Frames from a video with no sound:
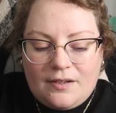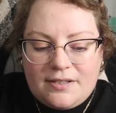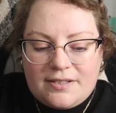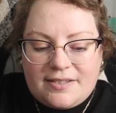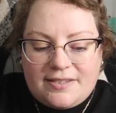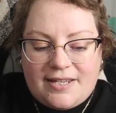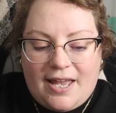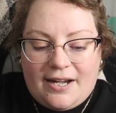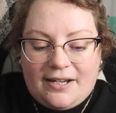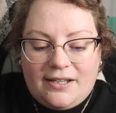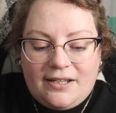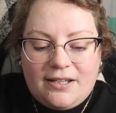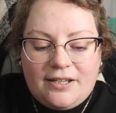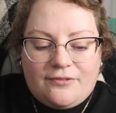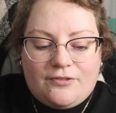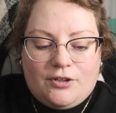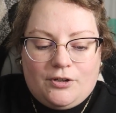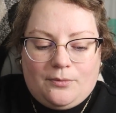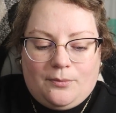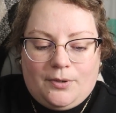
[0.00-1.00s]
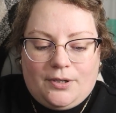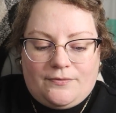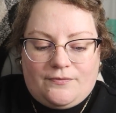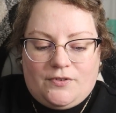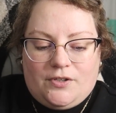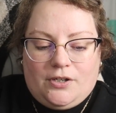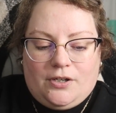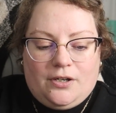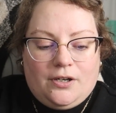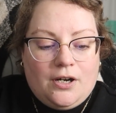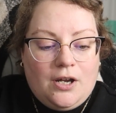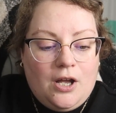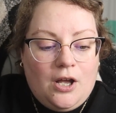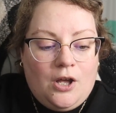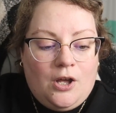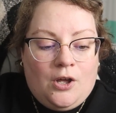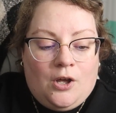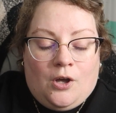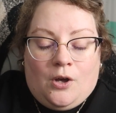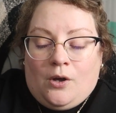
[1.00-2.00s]
setting. If you're
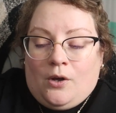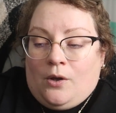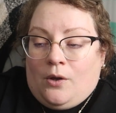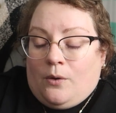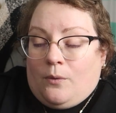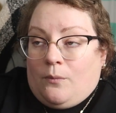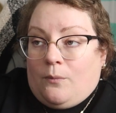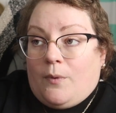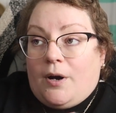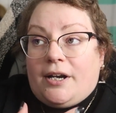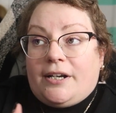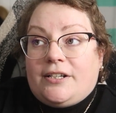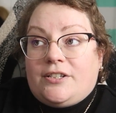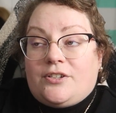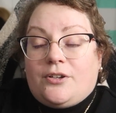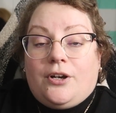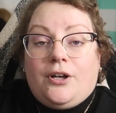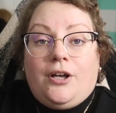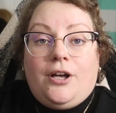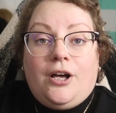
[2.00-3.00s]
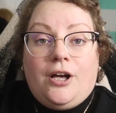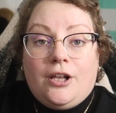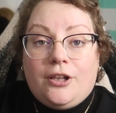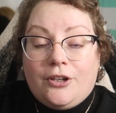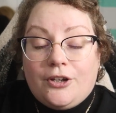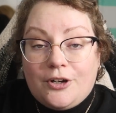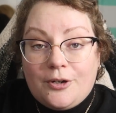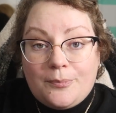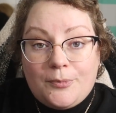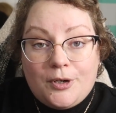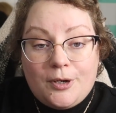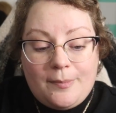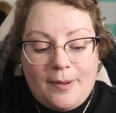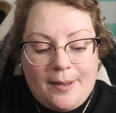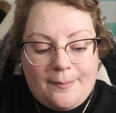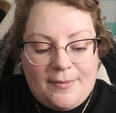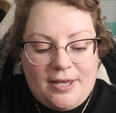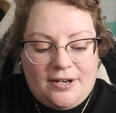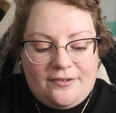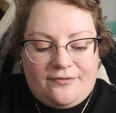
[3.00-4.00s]
wanting to learn more
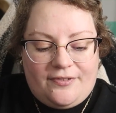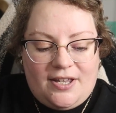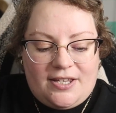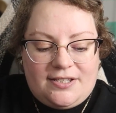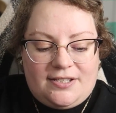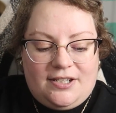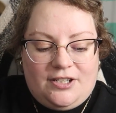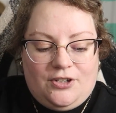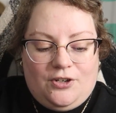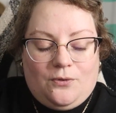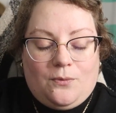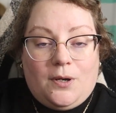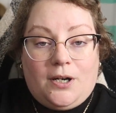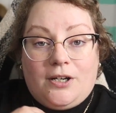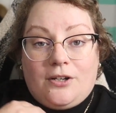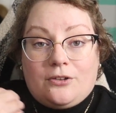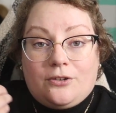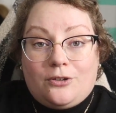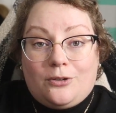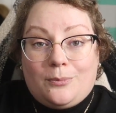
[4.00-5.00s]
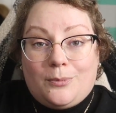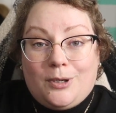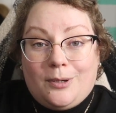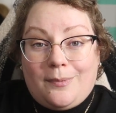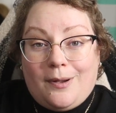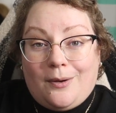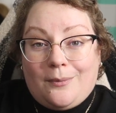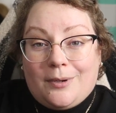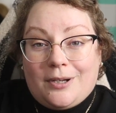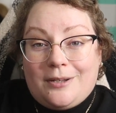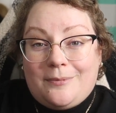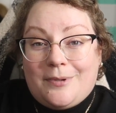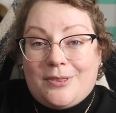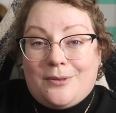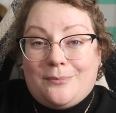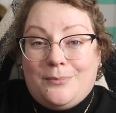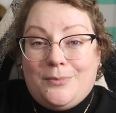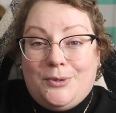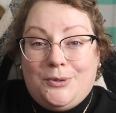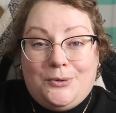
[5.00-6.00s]
about manifesting, you're wanting to learn more about working with
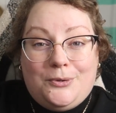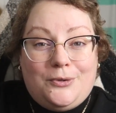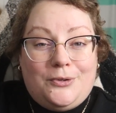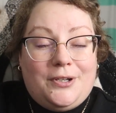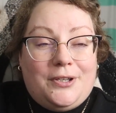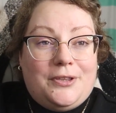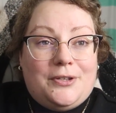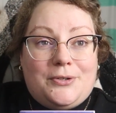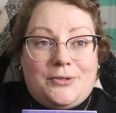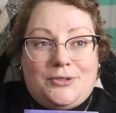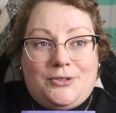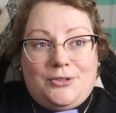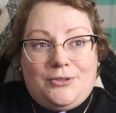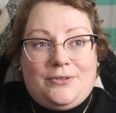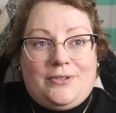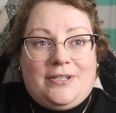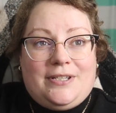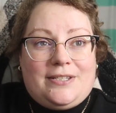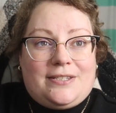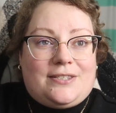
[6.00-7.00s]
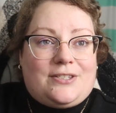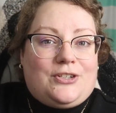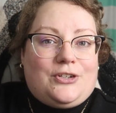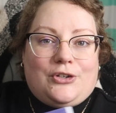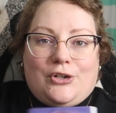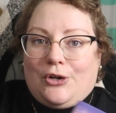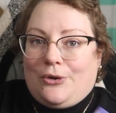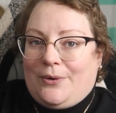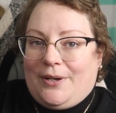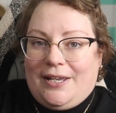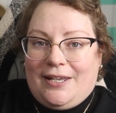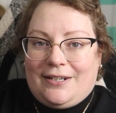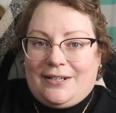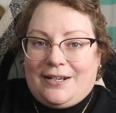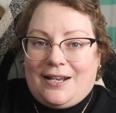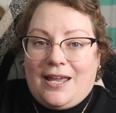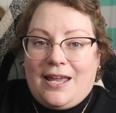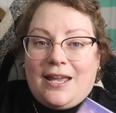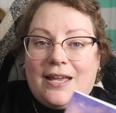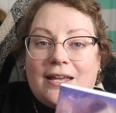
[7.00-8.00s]
the moon, and those two things go hand
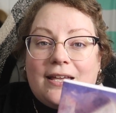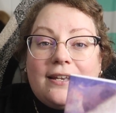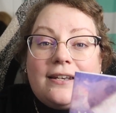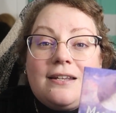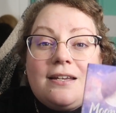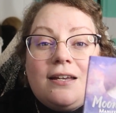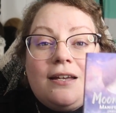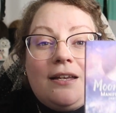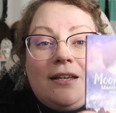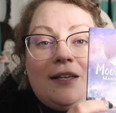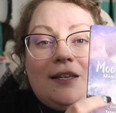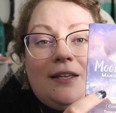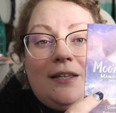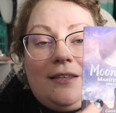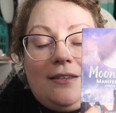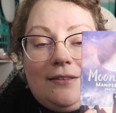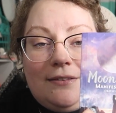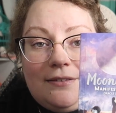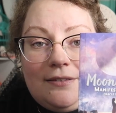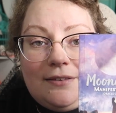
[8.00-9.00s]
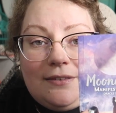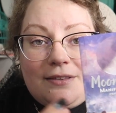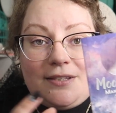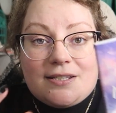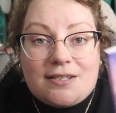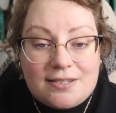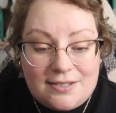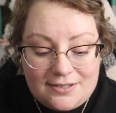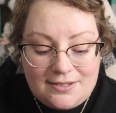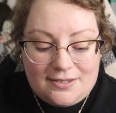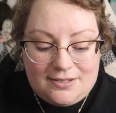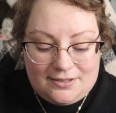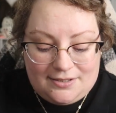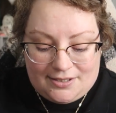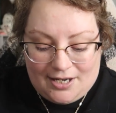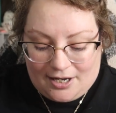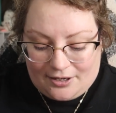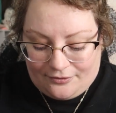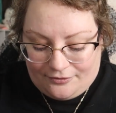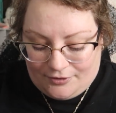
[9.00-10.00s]
in hand, this is the
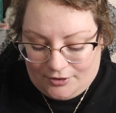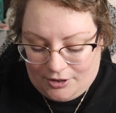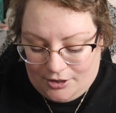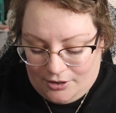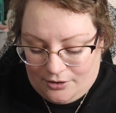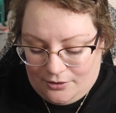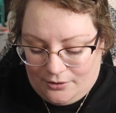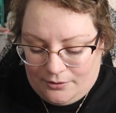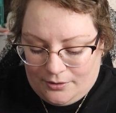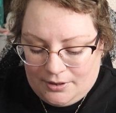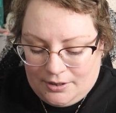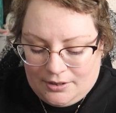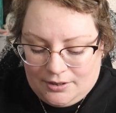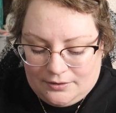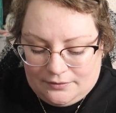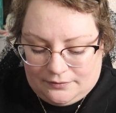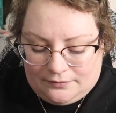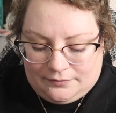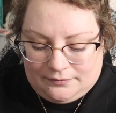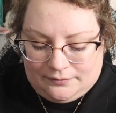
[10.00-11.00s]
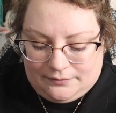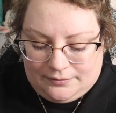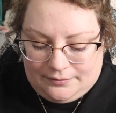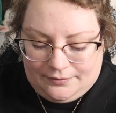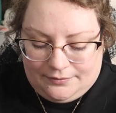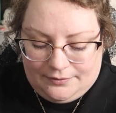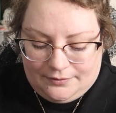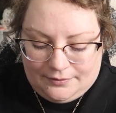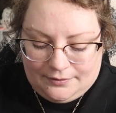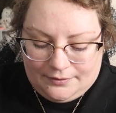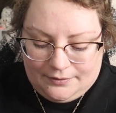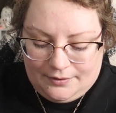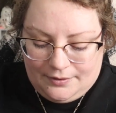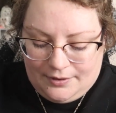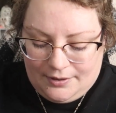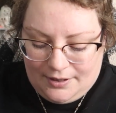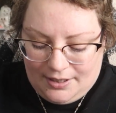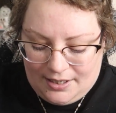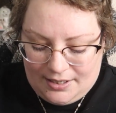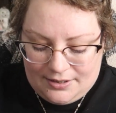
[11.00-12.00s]
deck for you.
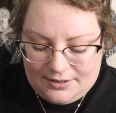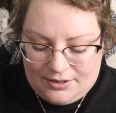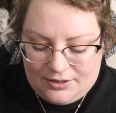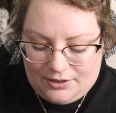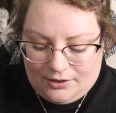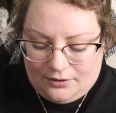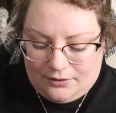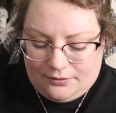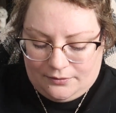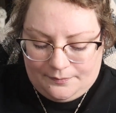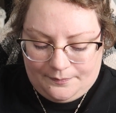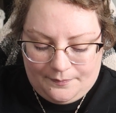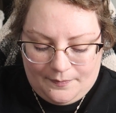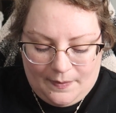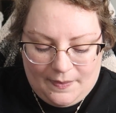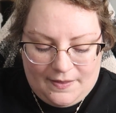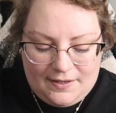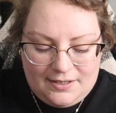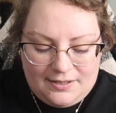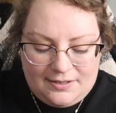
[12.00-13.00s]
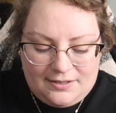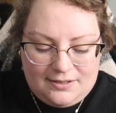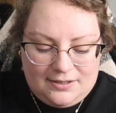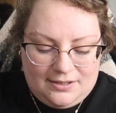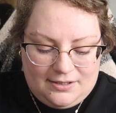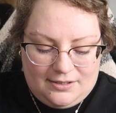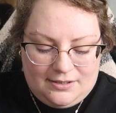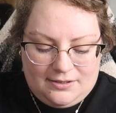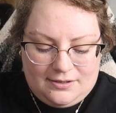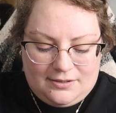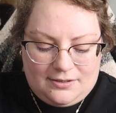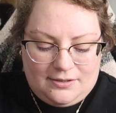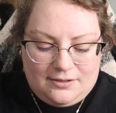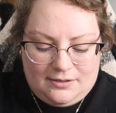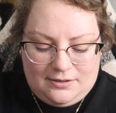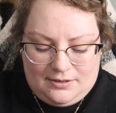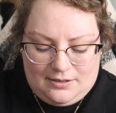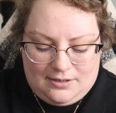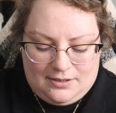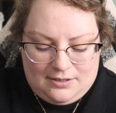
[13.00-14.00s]
And so this is
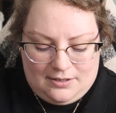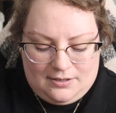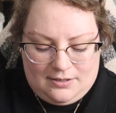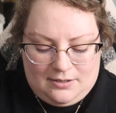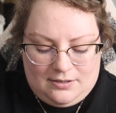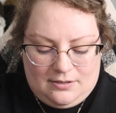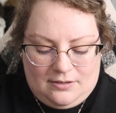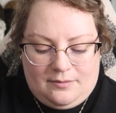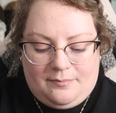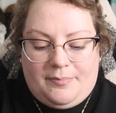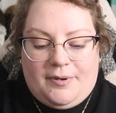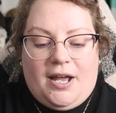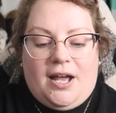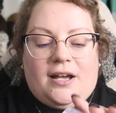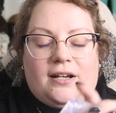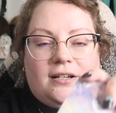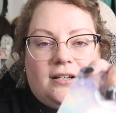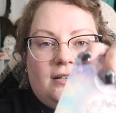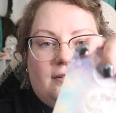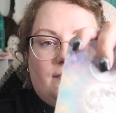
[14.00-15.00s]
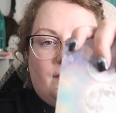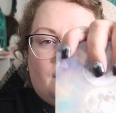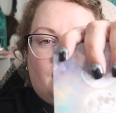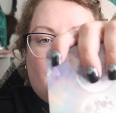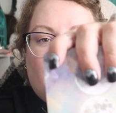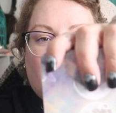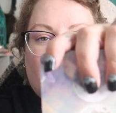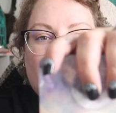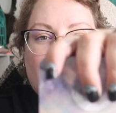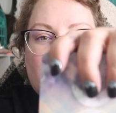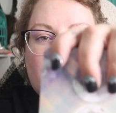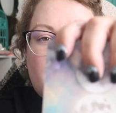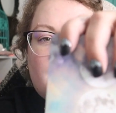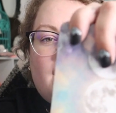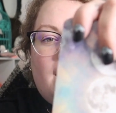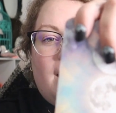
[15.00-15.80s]
the back of the cards.